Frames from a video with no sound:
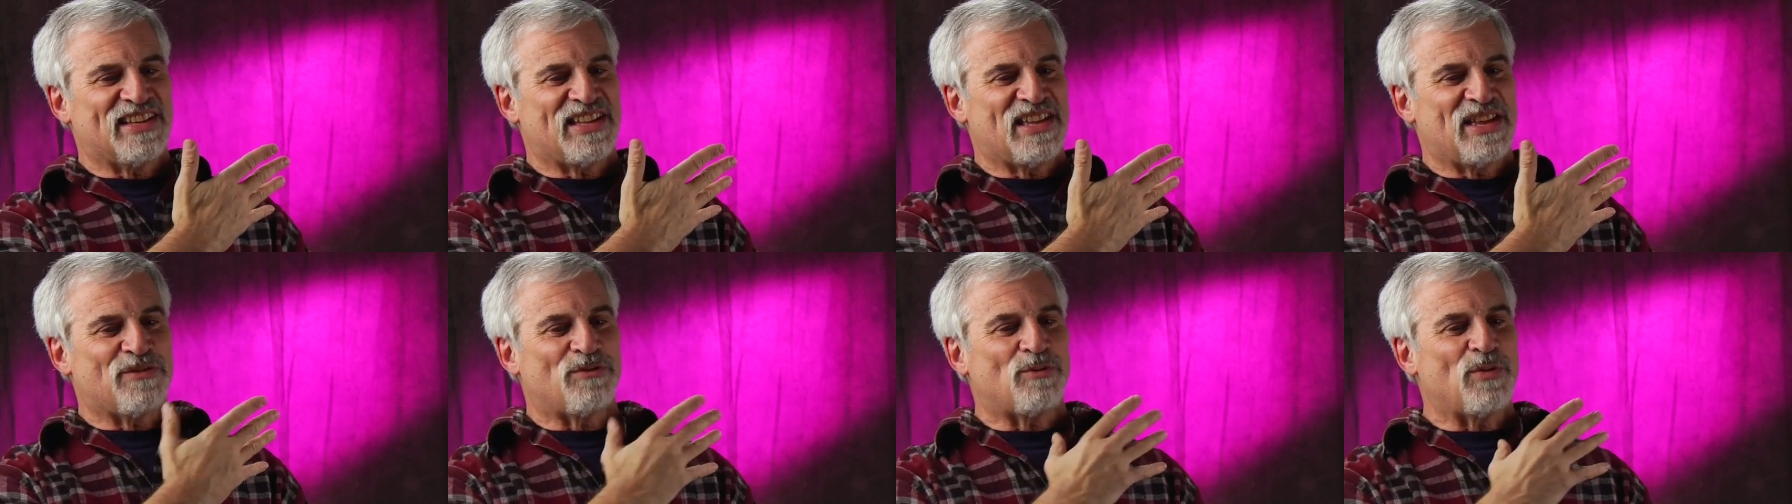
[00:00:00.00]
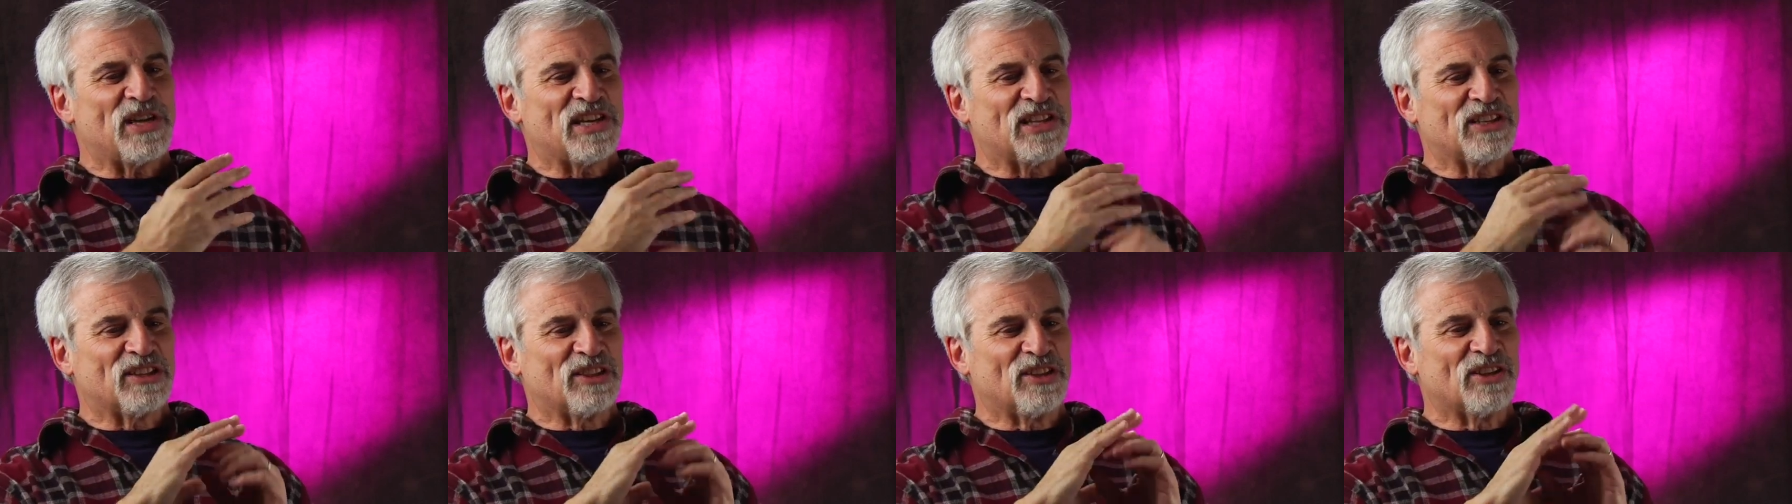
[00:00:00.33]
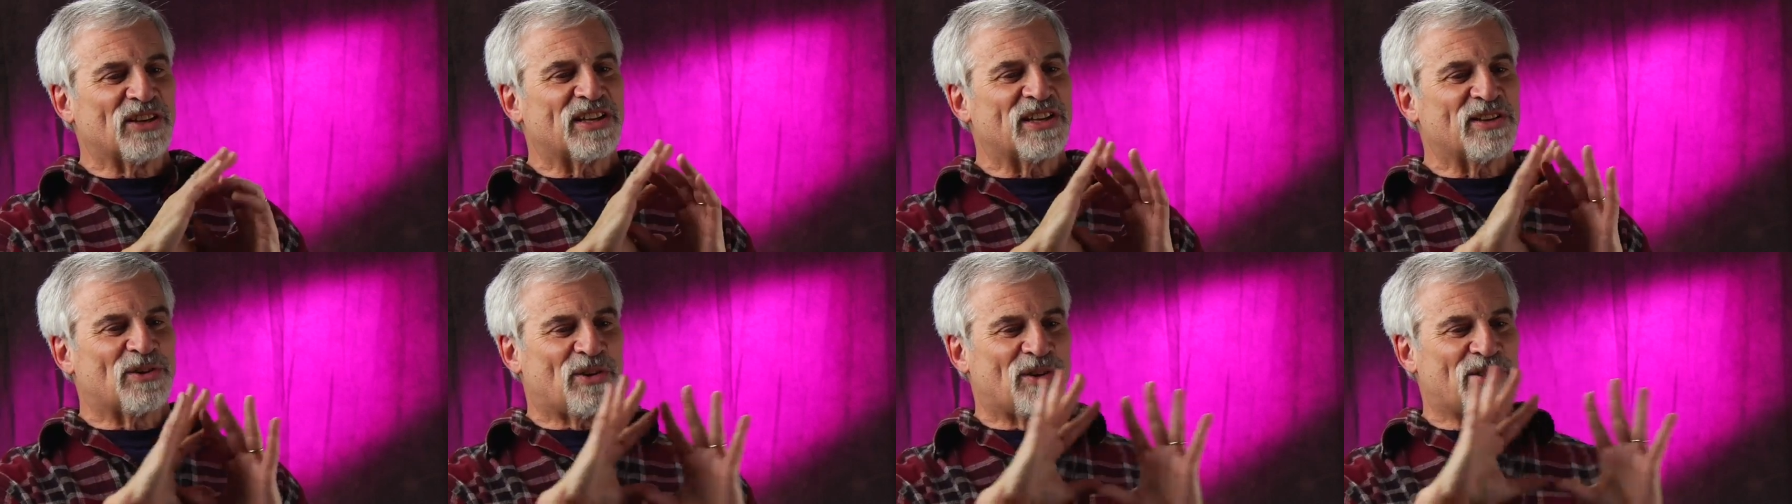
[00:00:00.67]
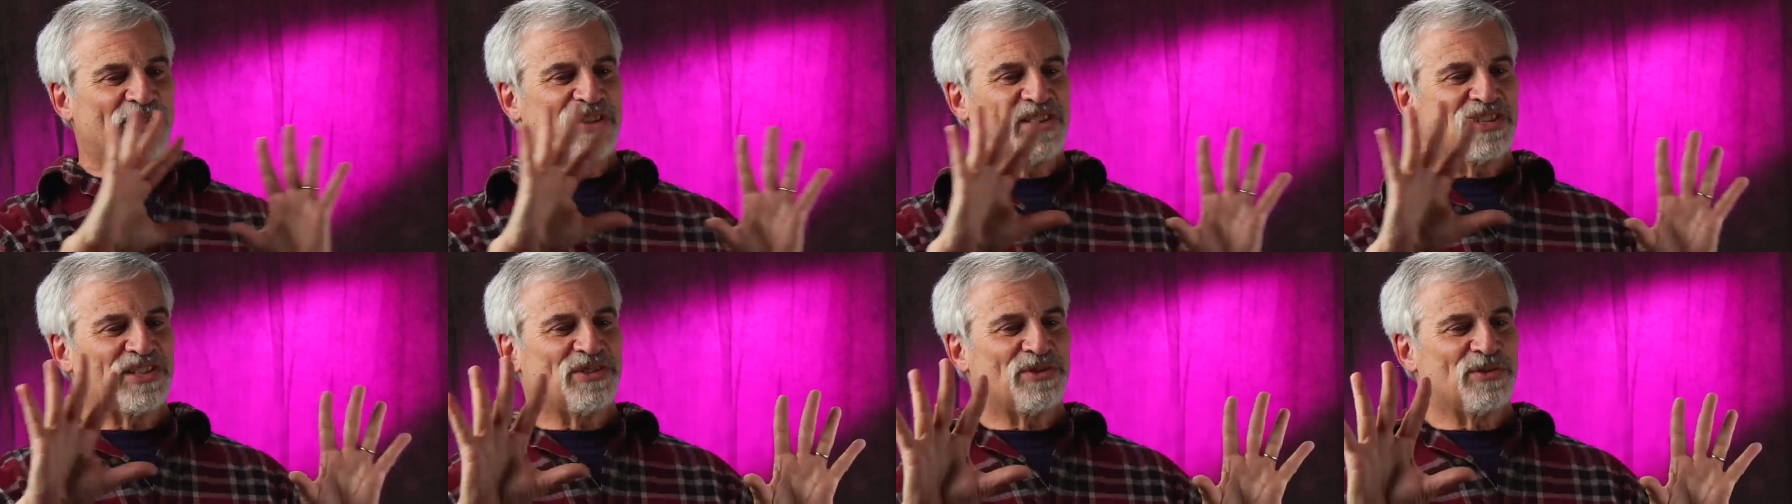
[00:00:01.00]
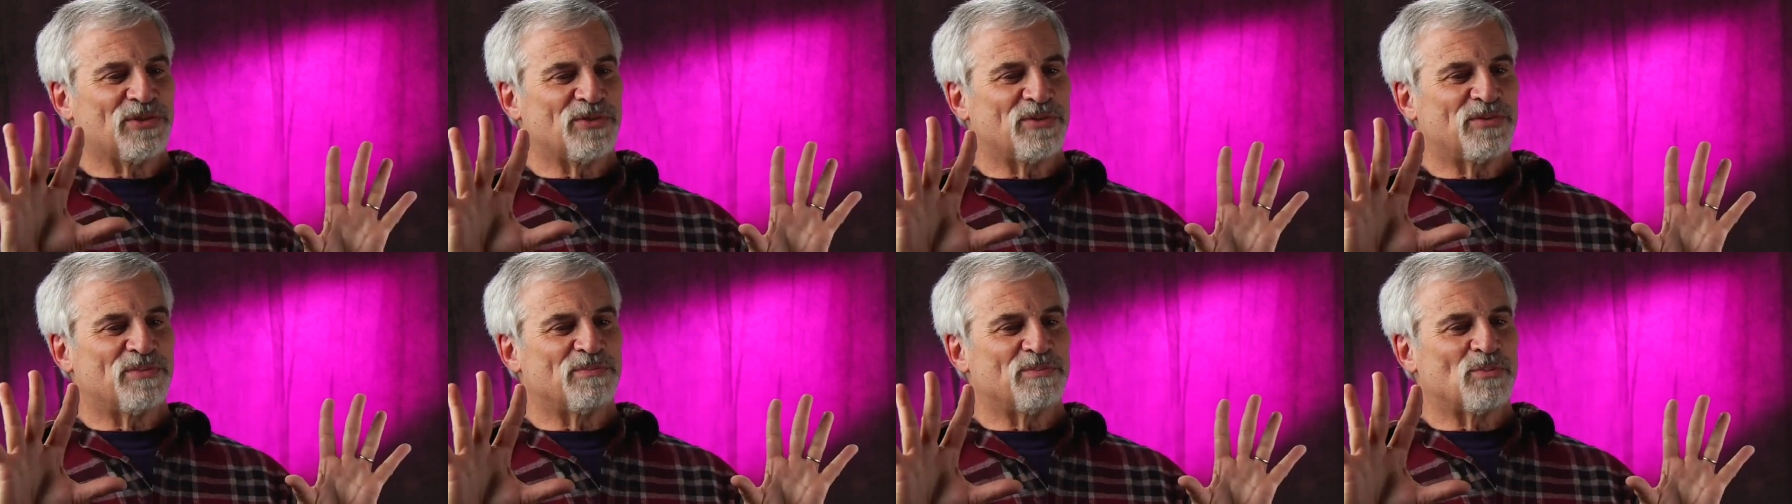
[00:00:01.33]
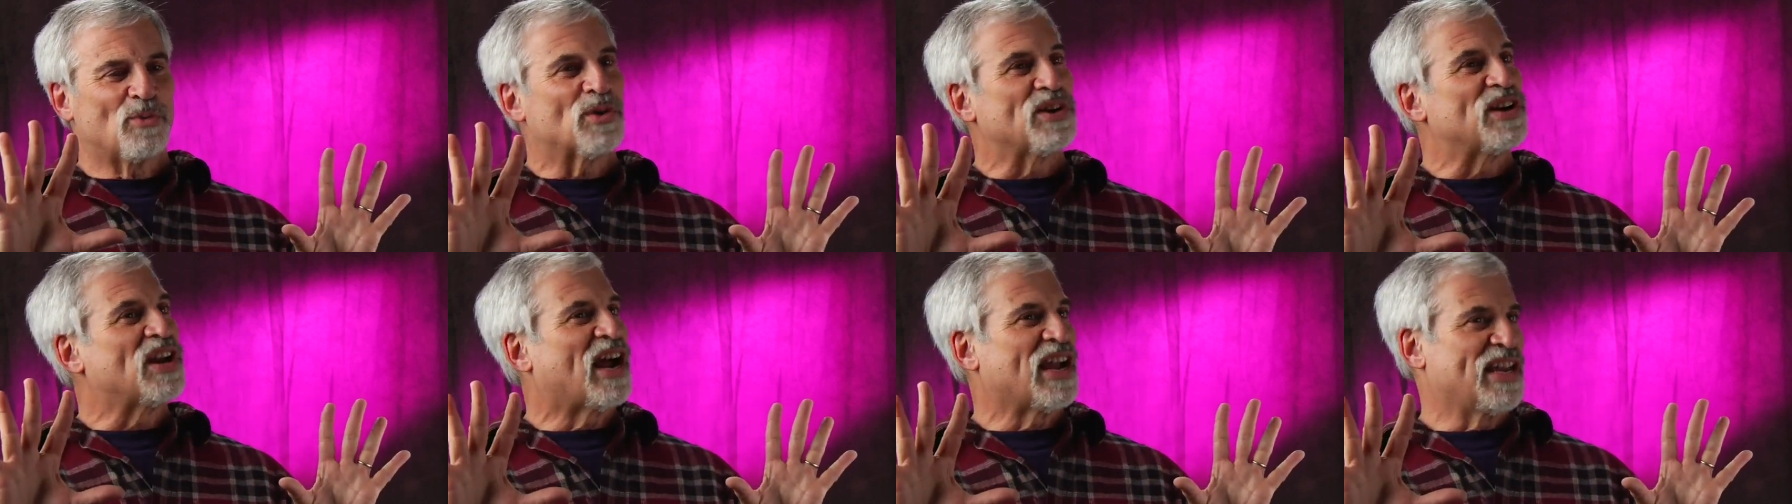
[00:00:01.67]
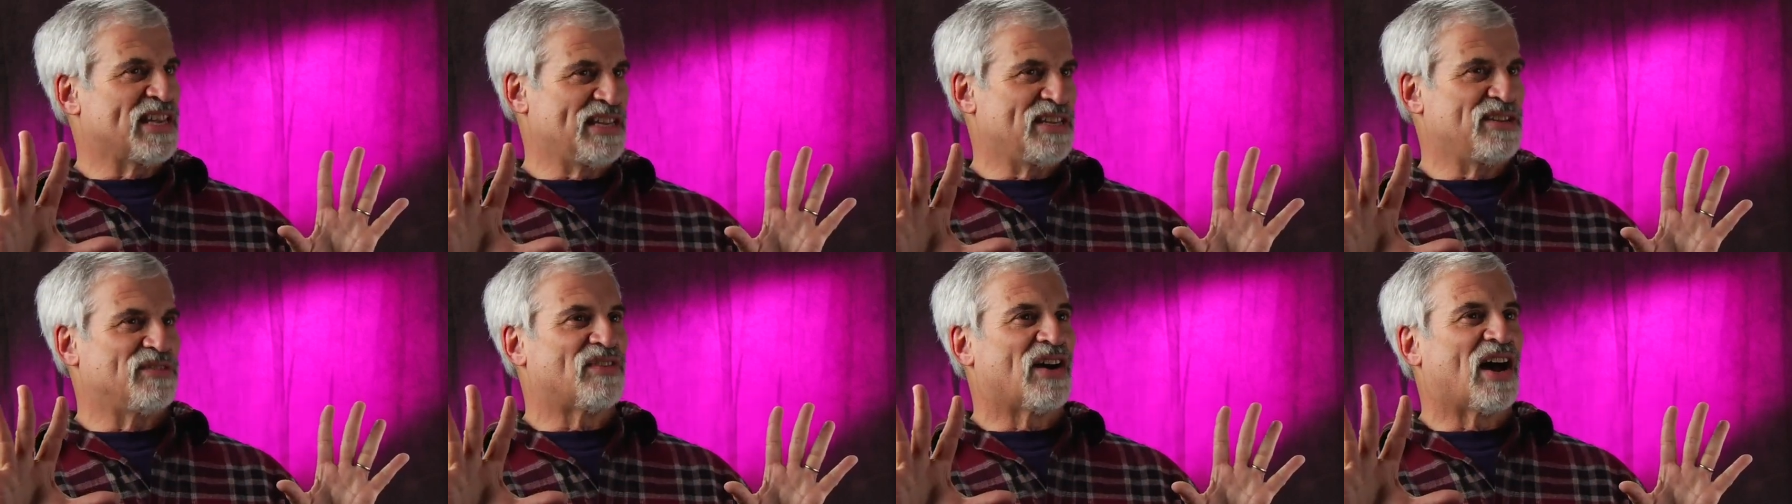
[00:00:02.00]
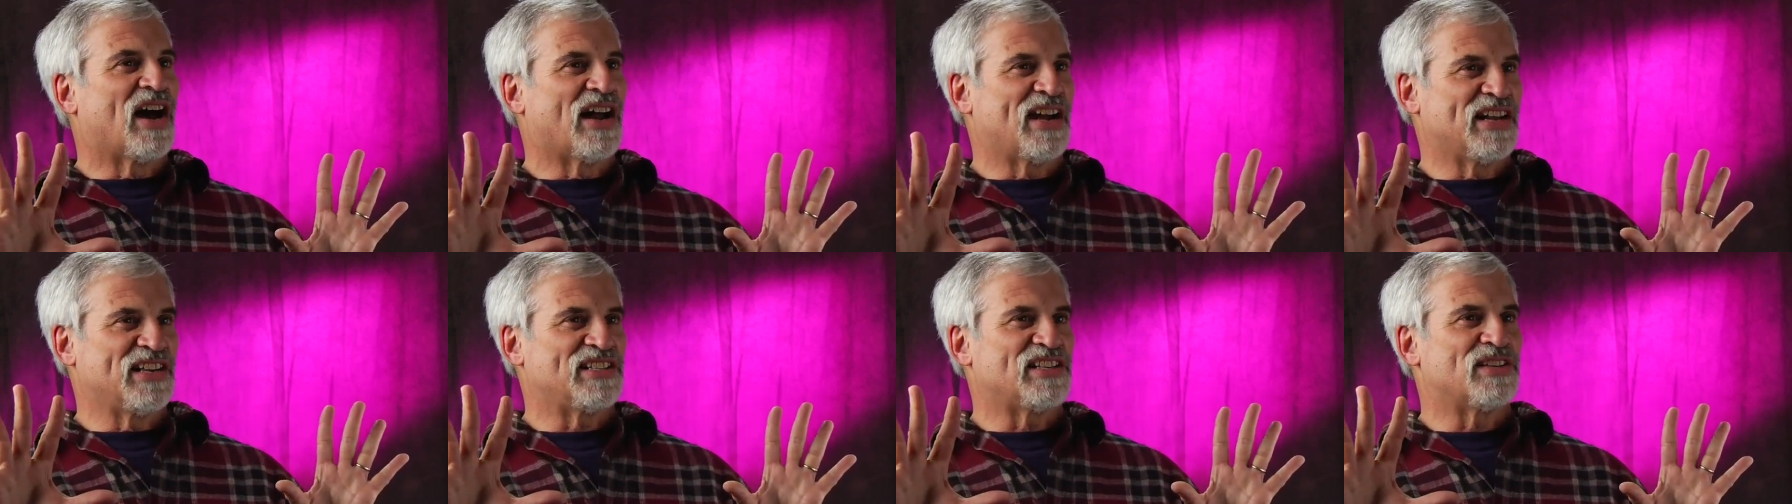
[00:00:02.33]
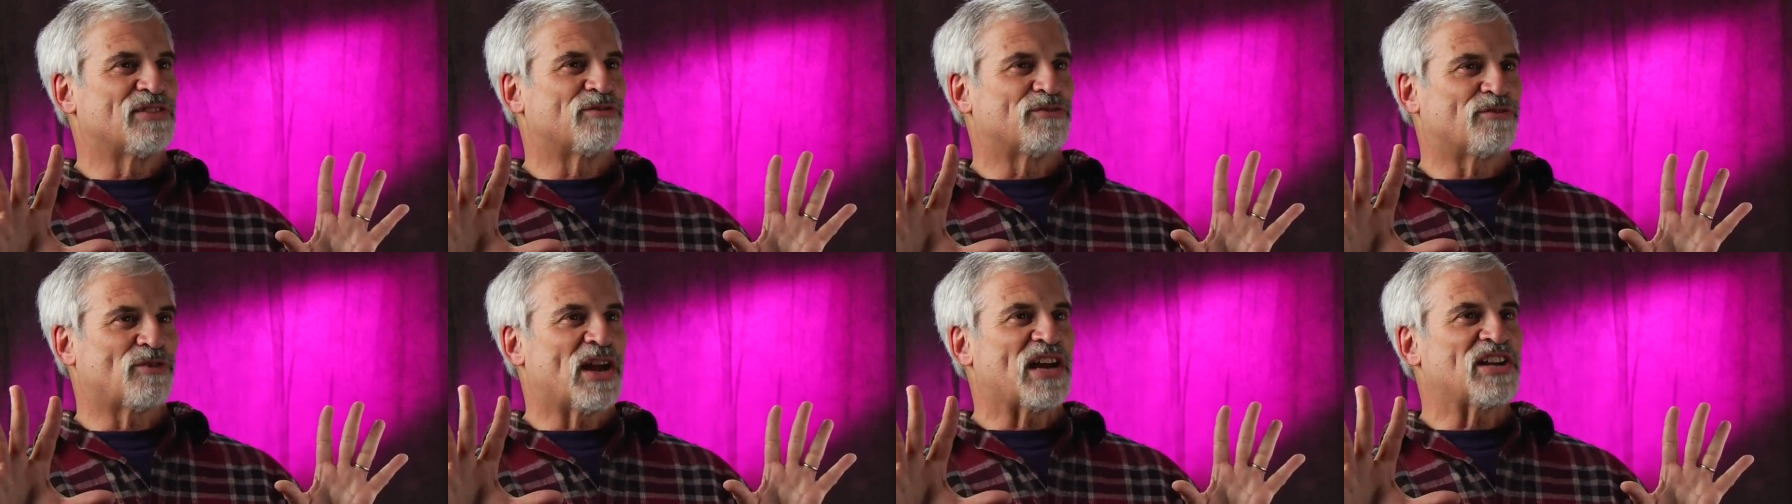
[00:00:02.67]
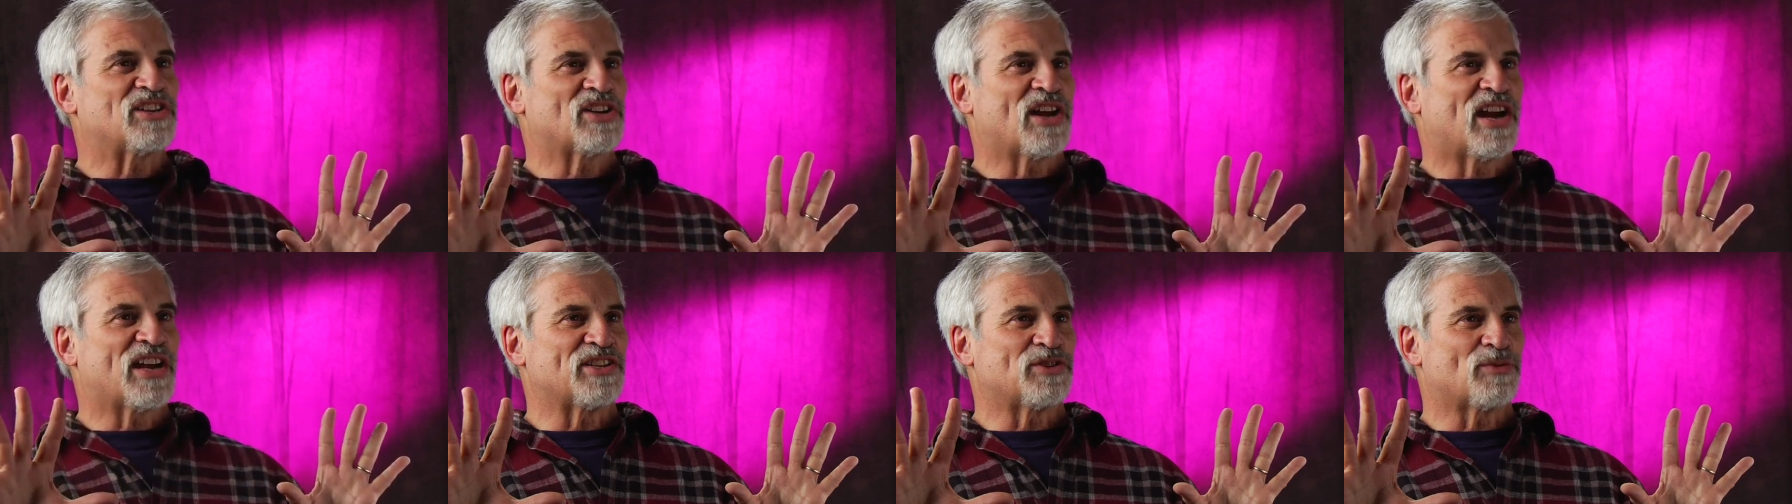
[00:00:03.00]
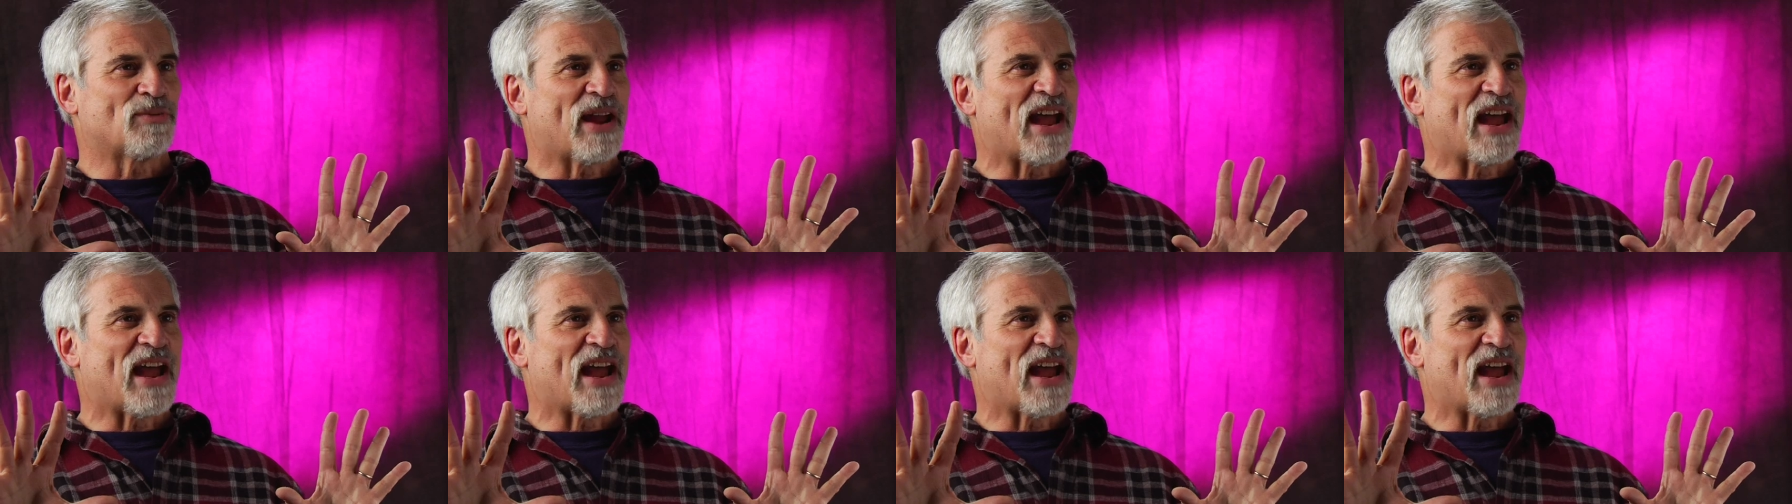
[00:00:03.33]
if we could look at all this through more naive eyes and fresh eyes,